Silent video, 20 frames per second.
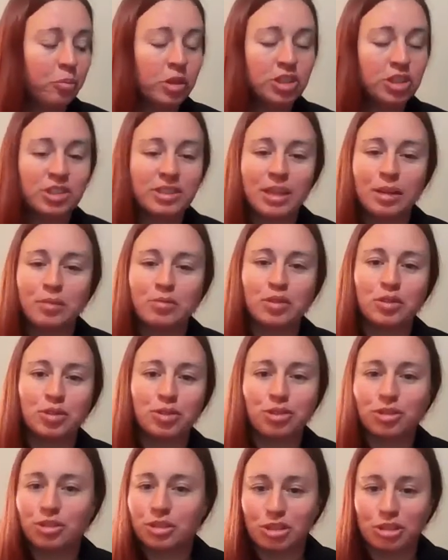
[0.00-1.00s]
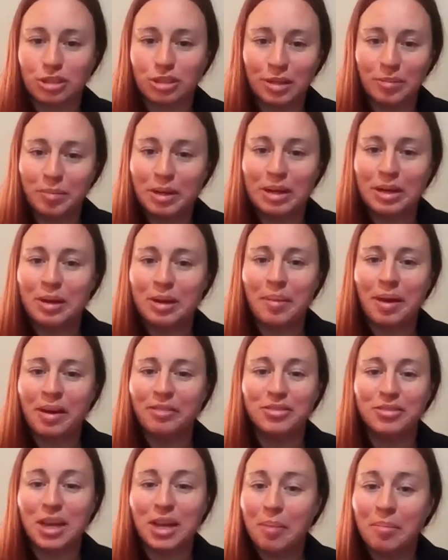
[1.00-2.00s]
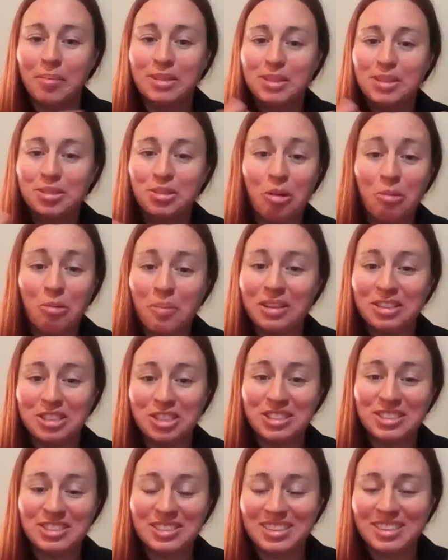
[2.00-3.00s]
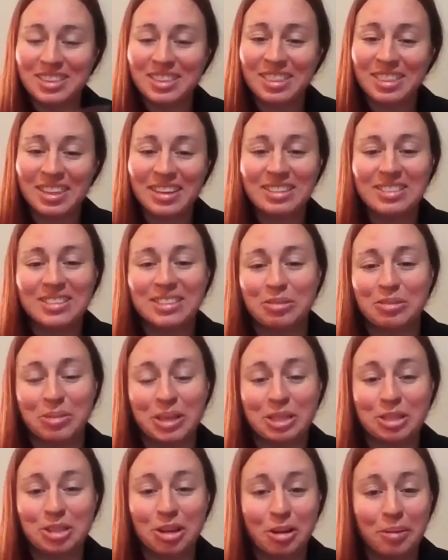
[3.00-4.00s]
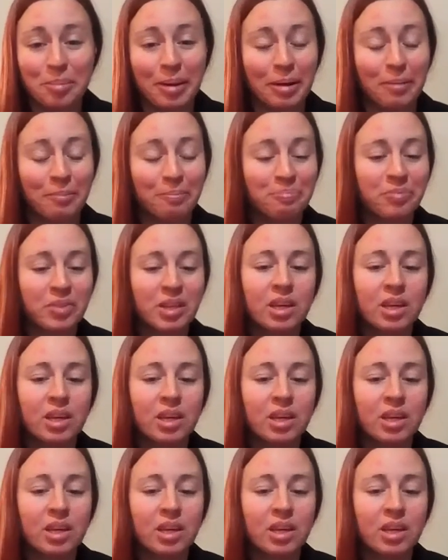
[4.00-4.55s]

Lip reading: we just have such a limited amount of time and so much things that we could talk about.